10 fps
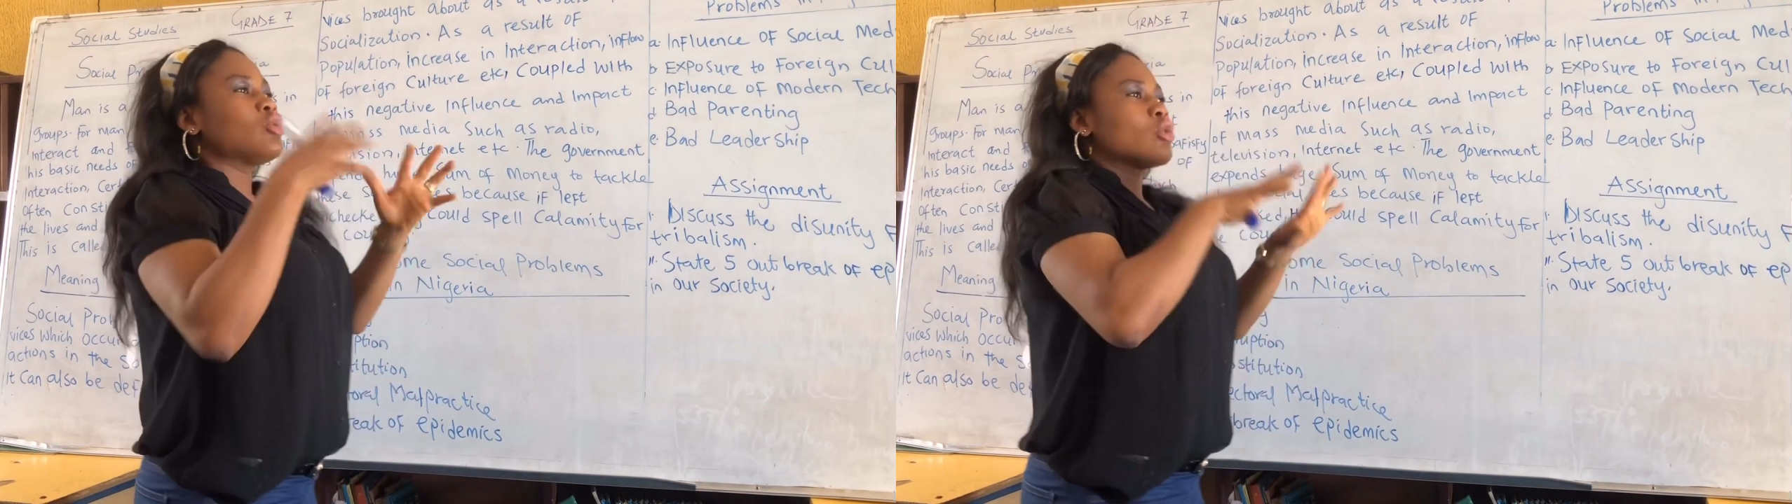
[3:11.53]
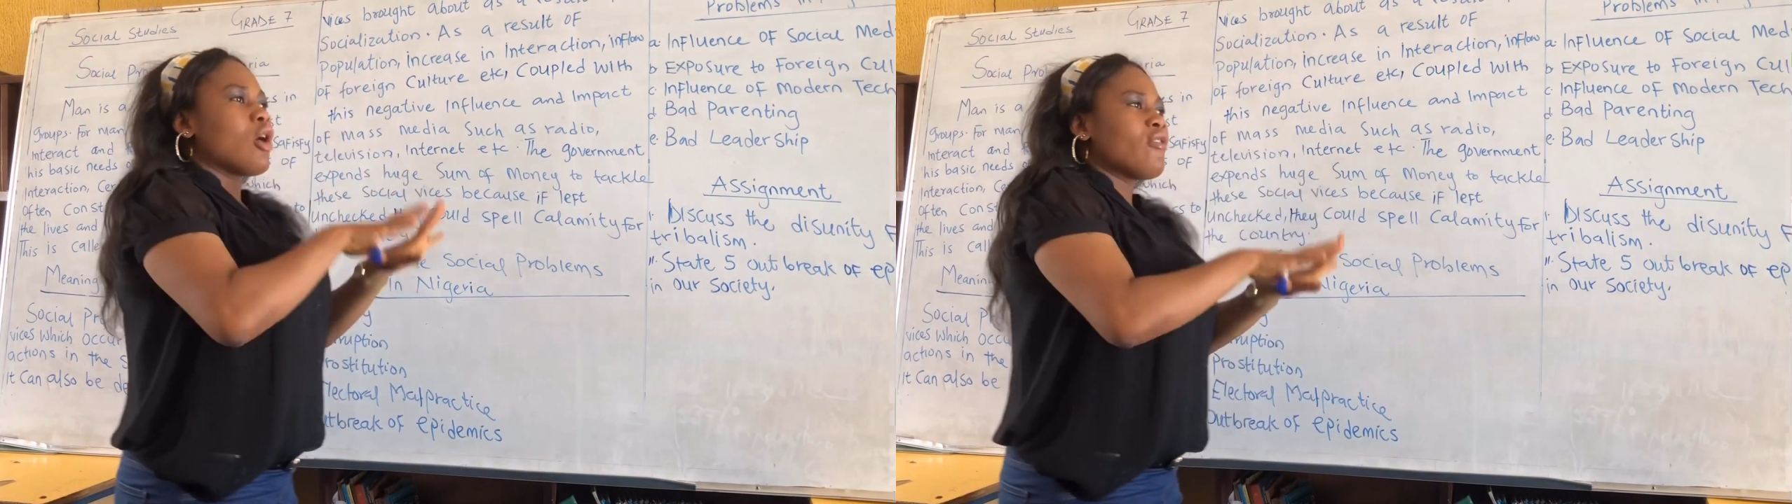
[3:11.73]

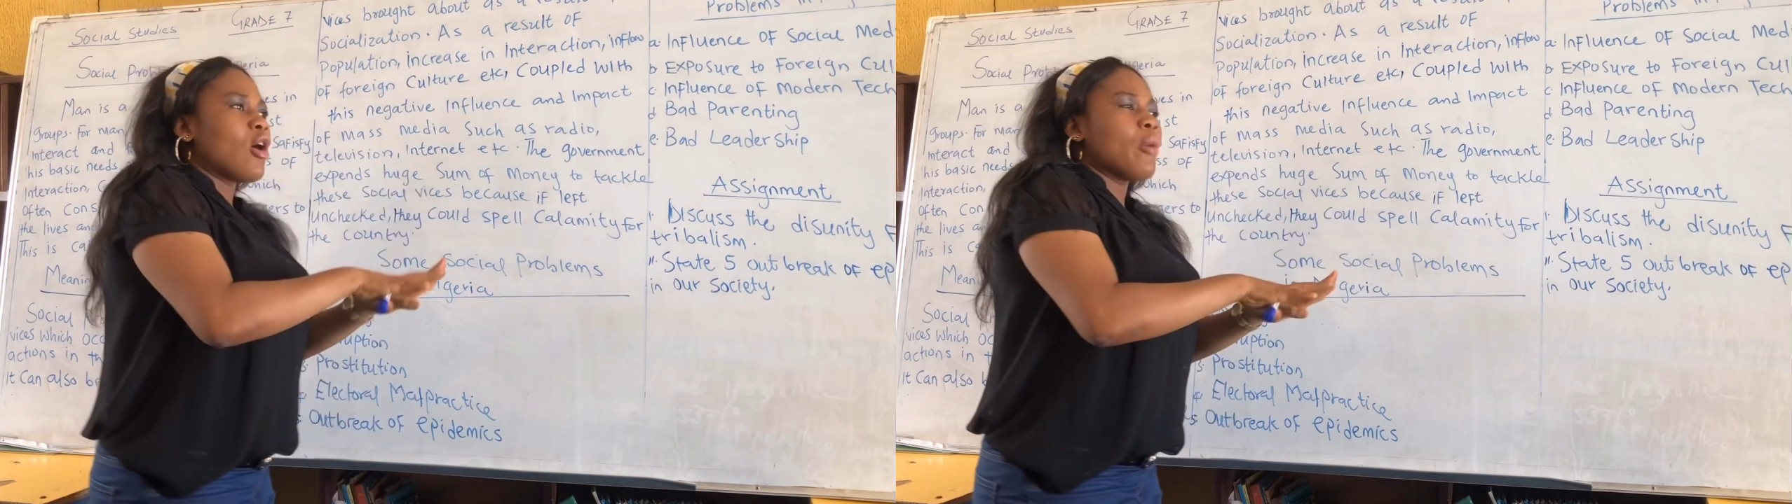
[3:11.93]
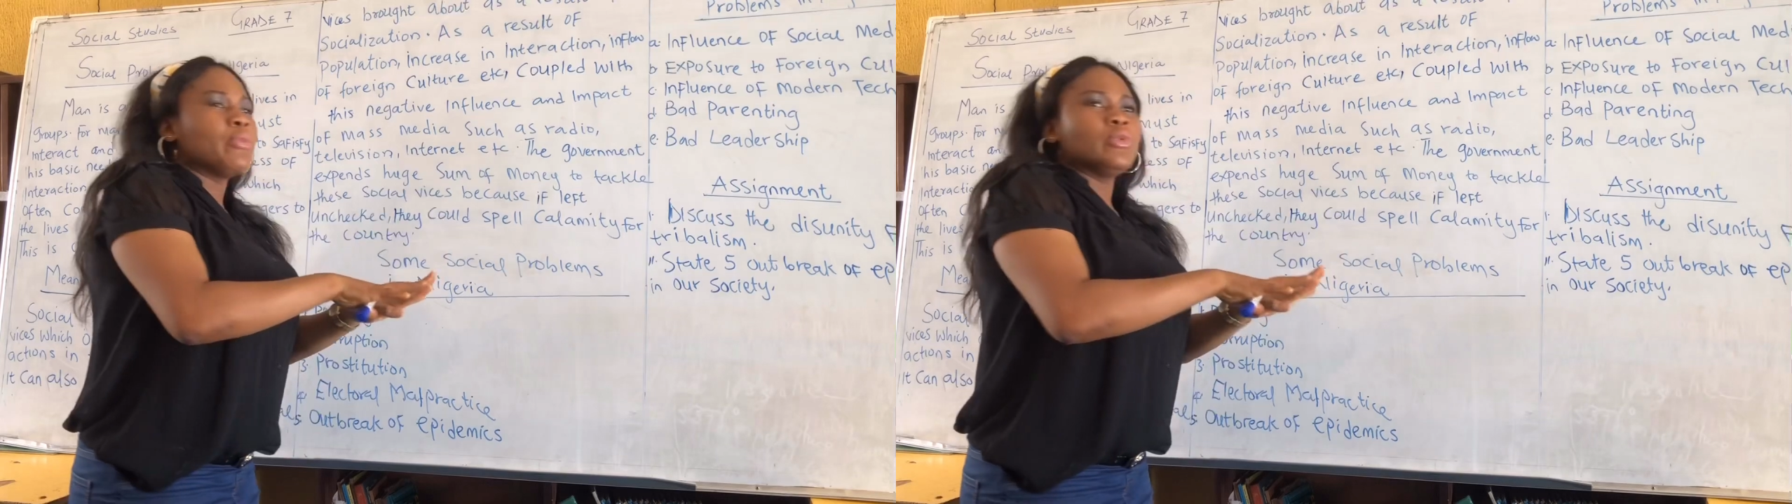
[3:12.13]
cover
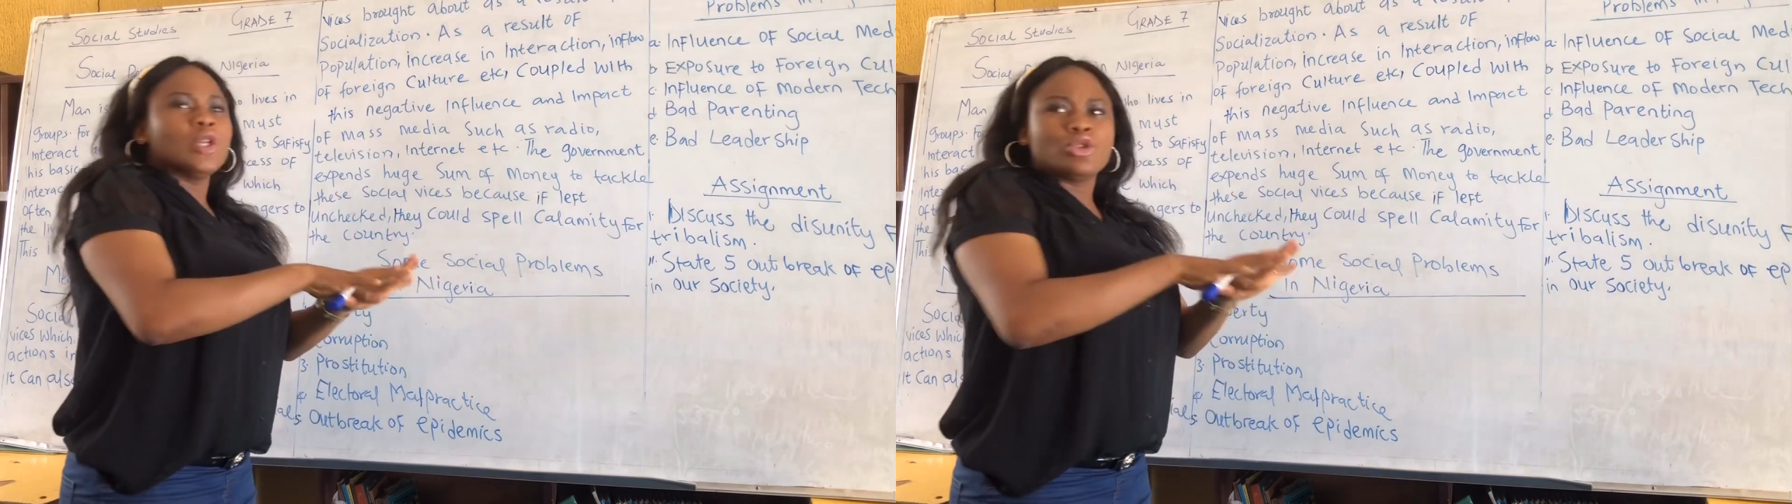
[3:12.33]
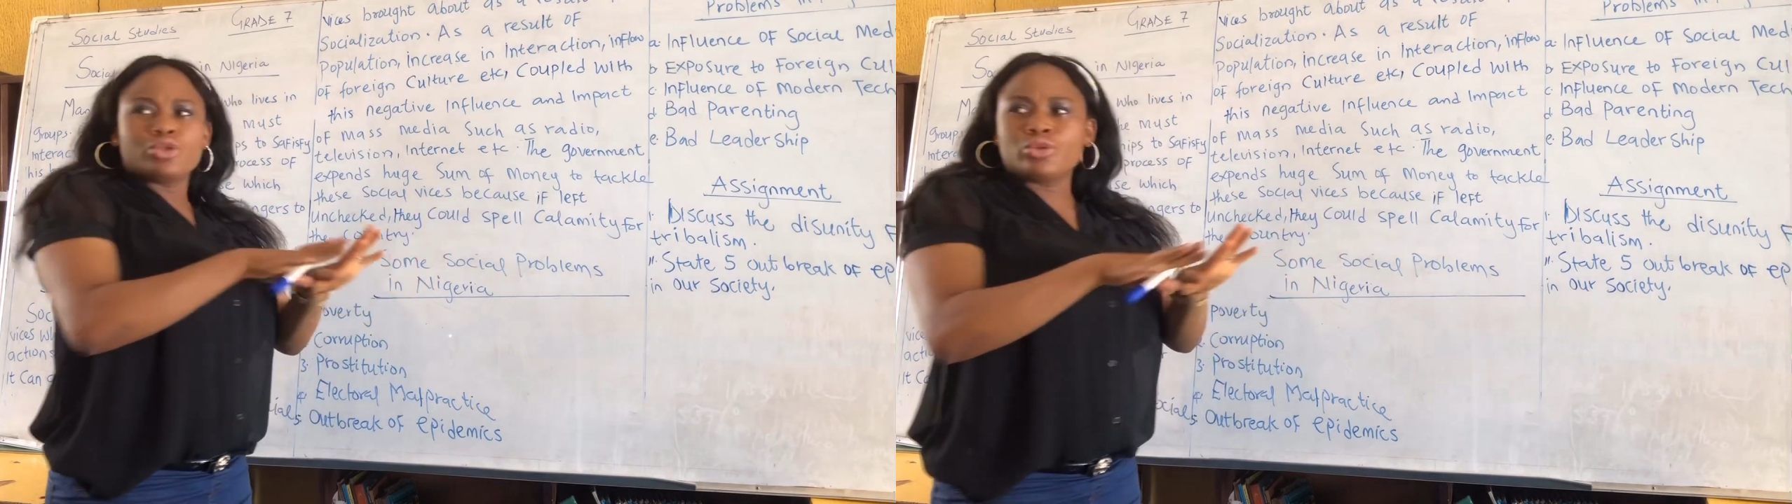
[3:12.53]
up the
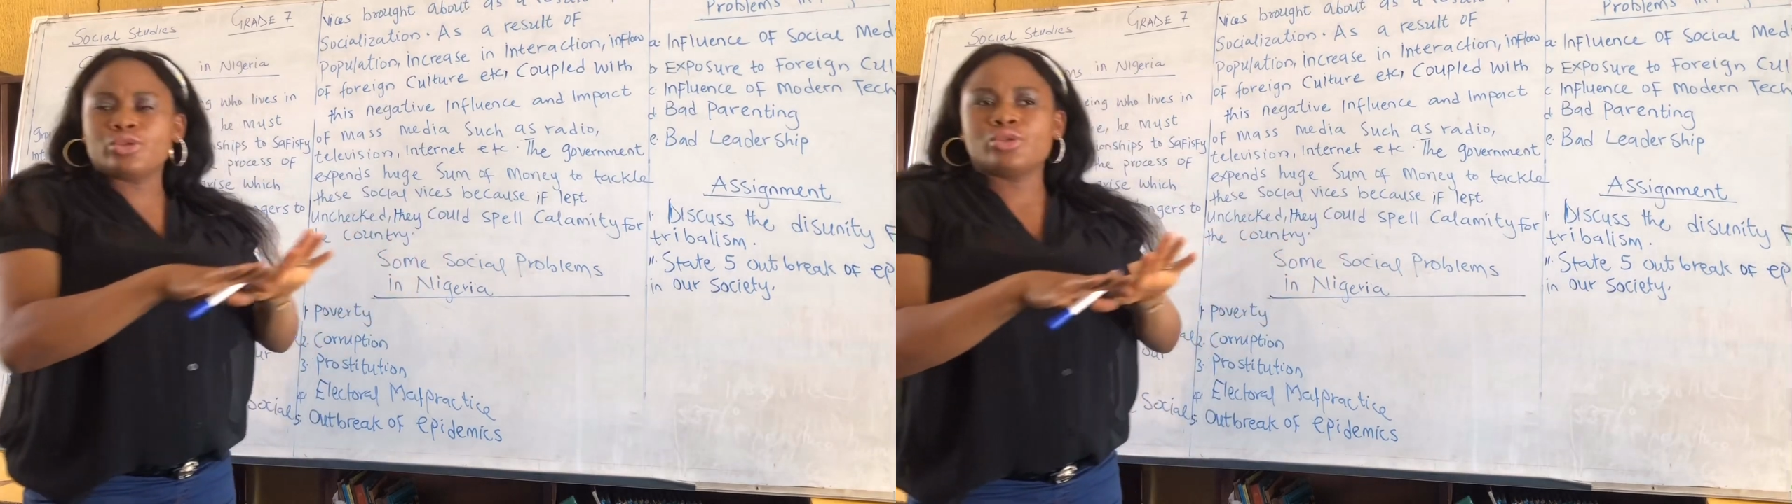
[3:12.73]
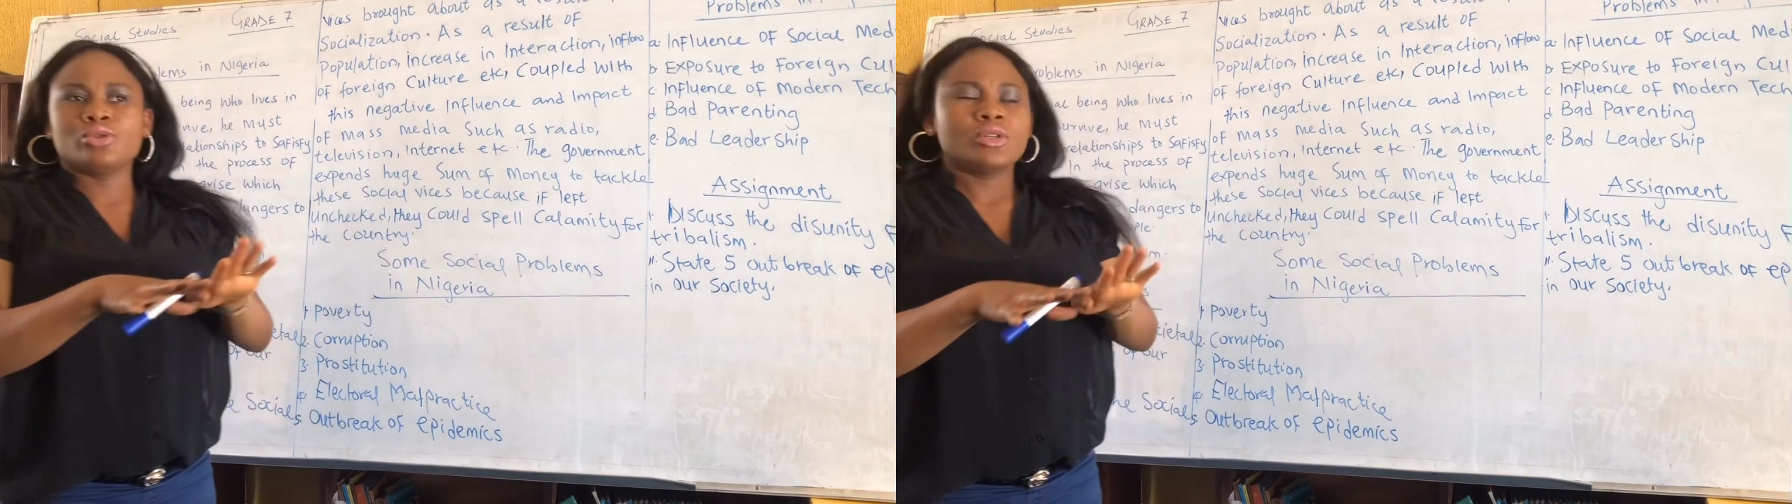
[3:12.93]
truth.